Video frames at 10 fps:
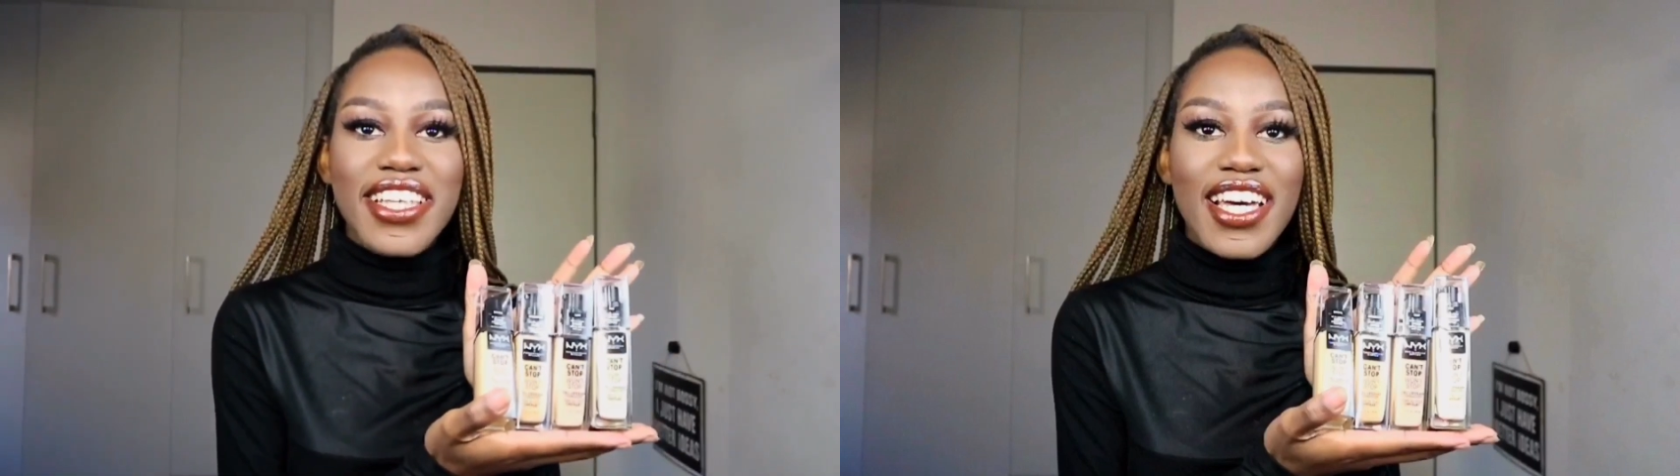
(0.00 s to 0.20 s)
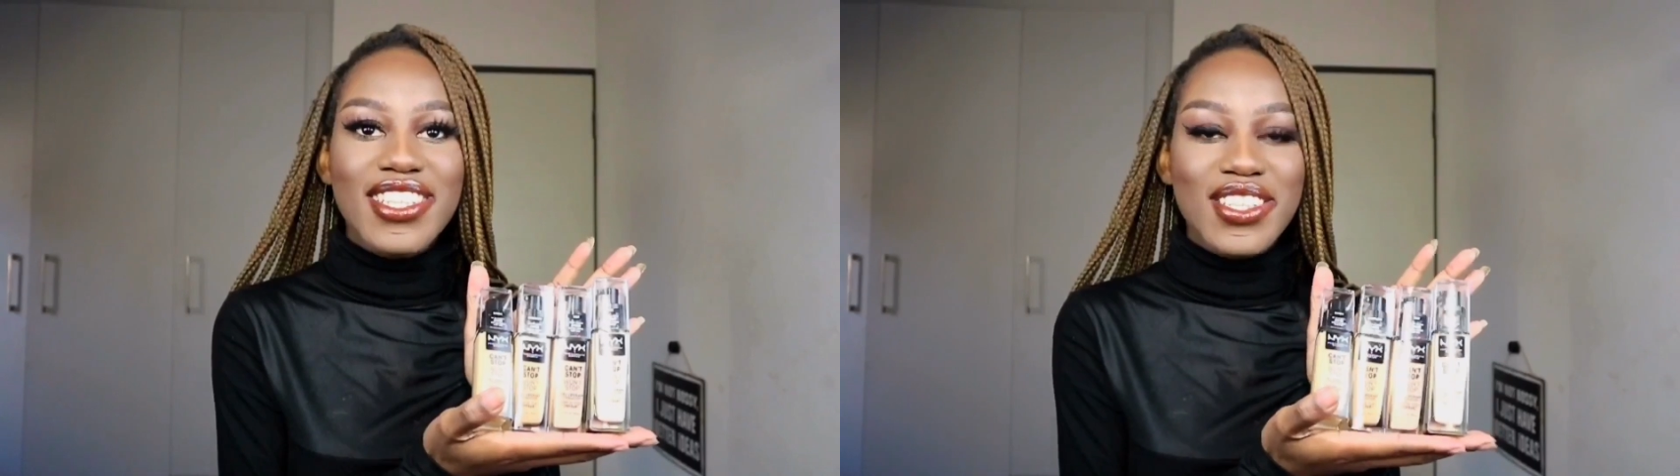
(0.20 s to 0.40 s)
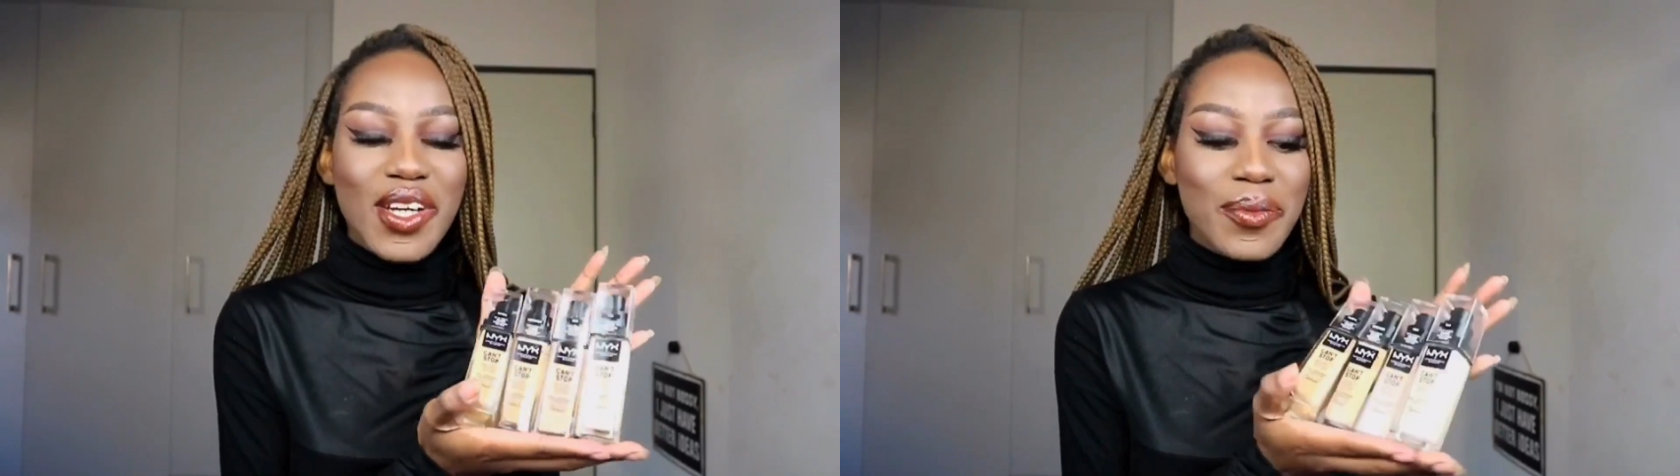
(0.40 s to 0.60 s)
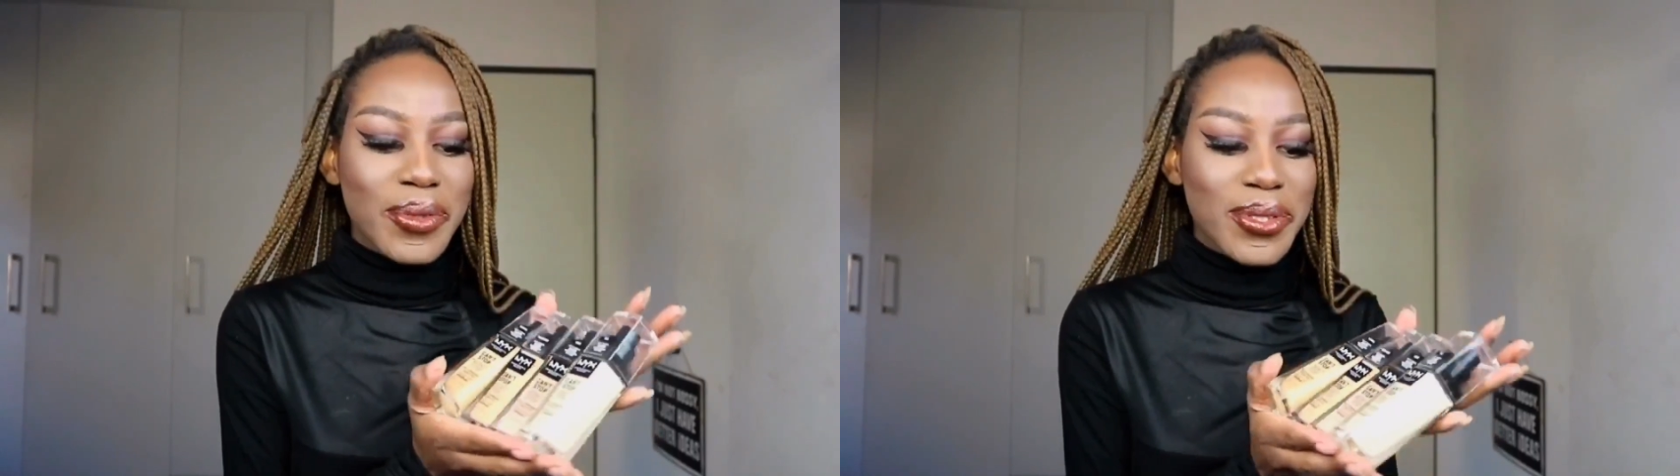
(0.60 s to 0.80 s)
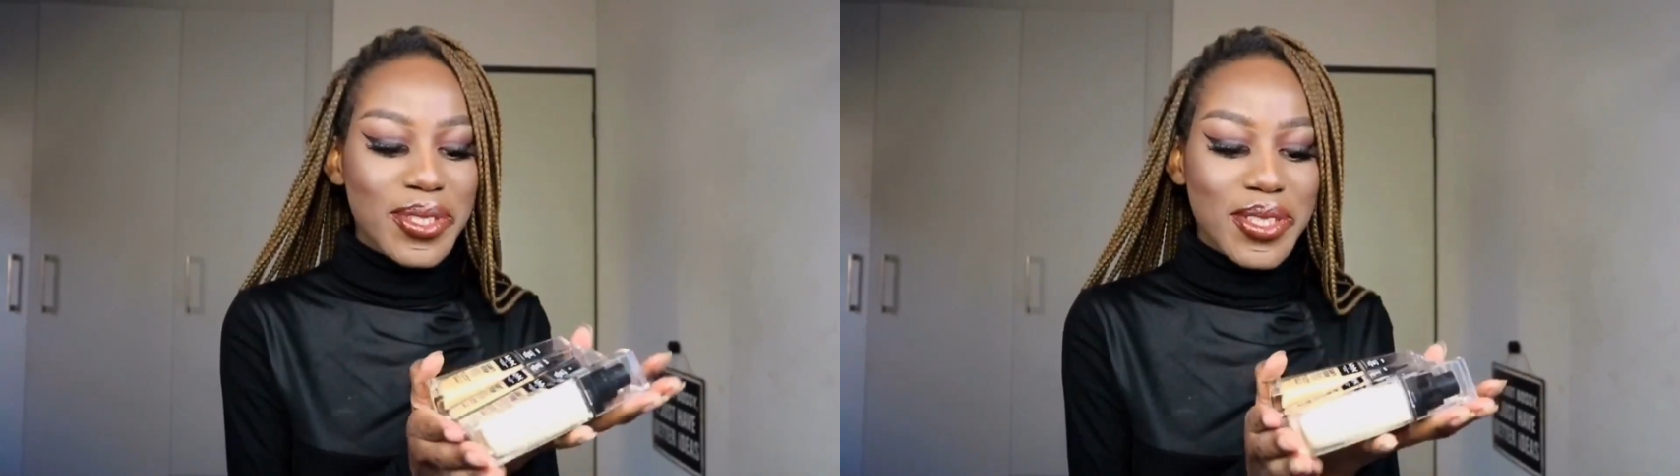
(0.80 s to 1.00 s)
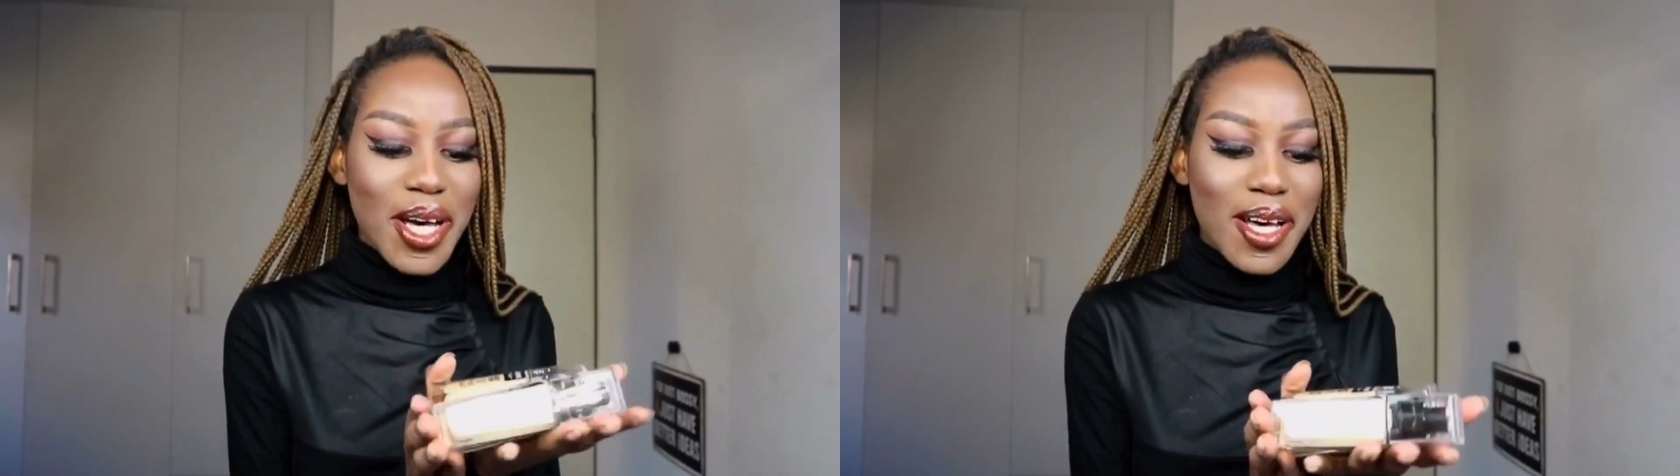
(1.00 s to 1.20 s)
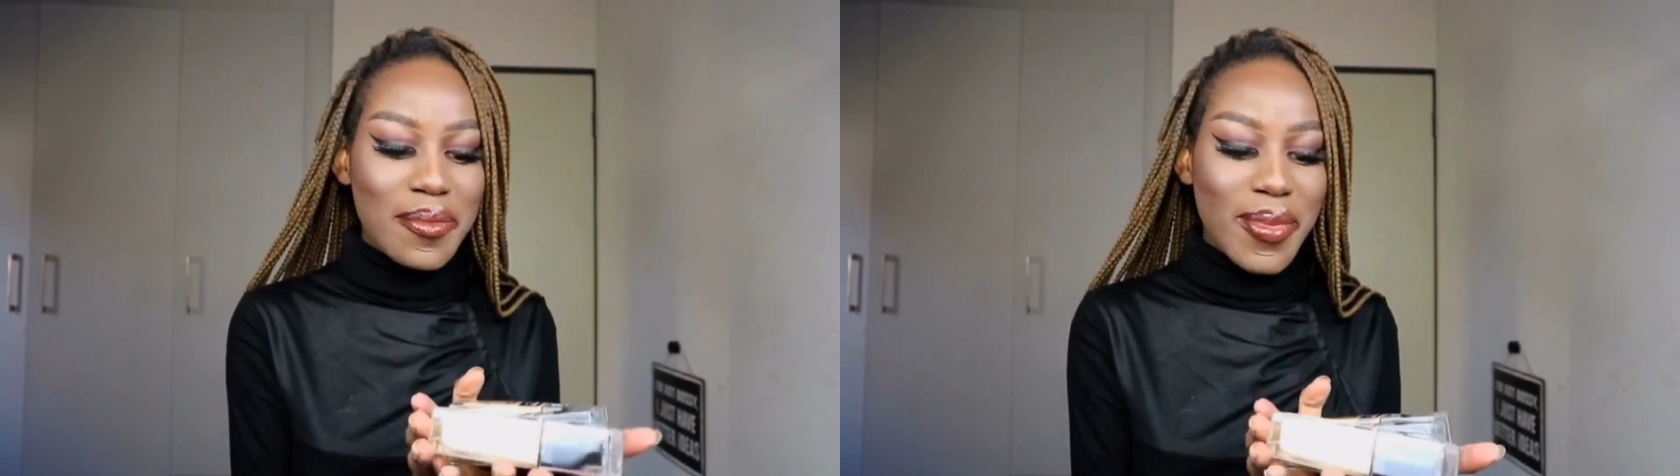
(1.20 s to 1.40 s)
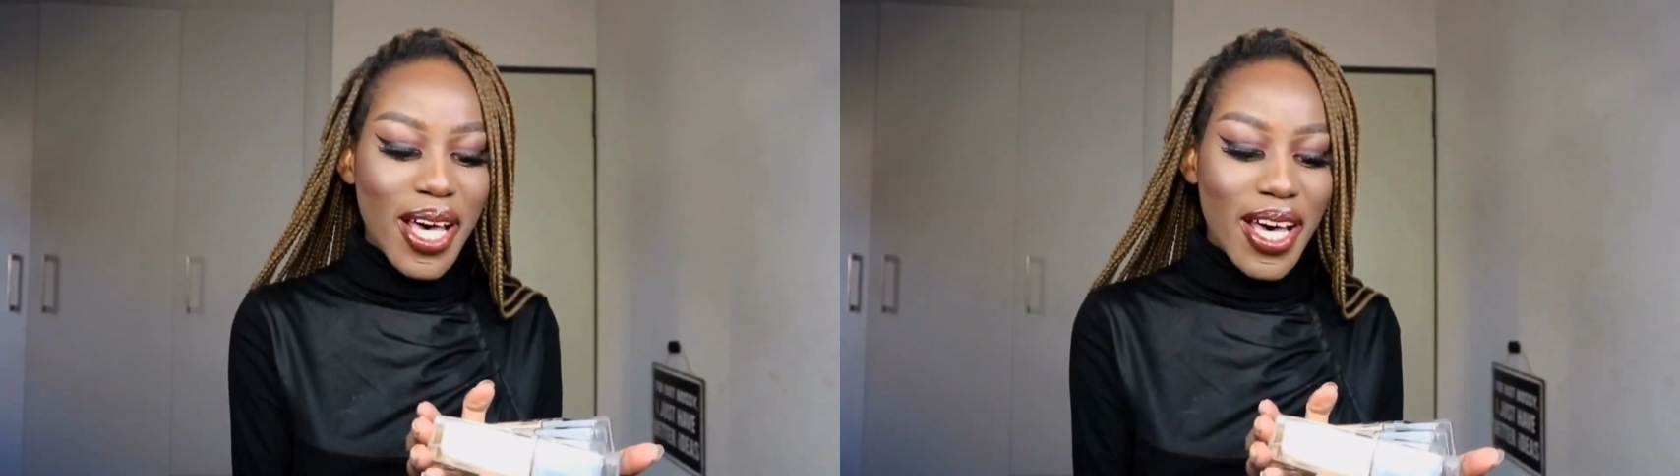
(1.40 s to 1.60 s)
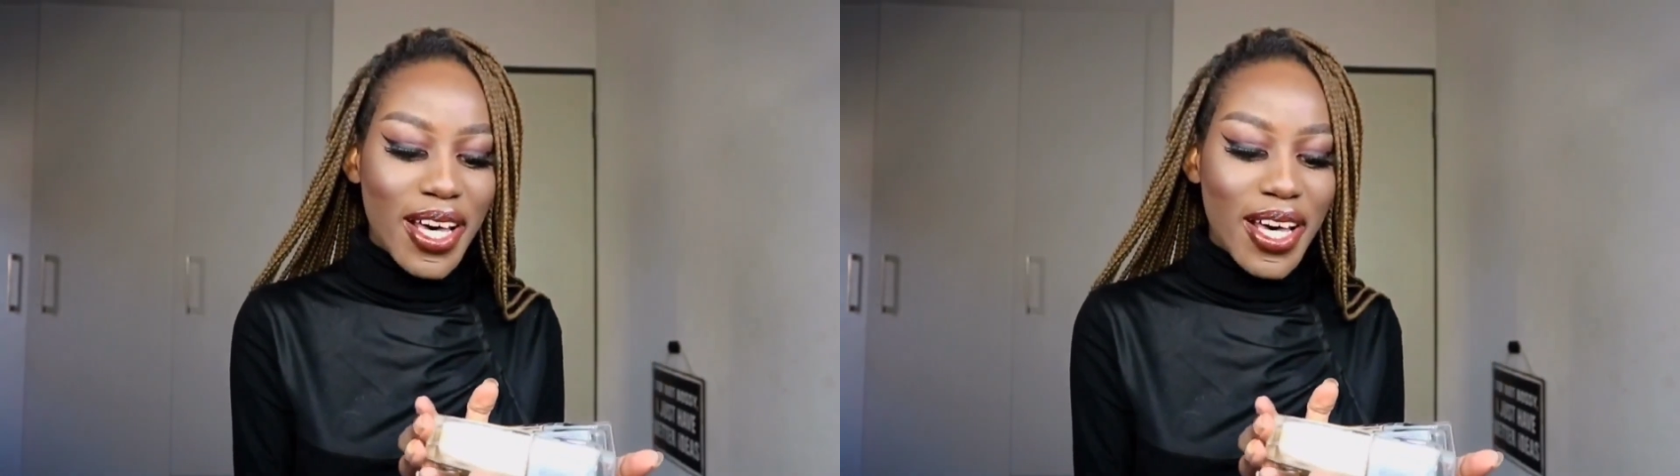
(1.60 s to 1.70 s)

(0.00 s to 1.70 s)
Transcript: Can't Stop Won't Stop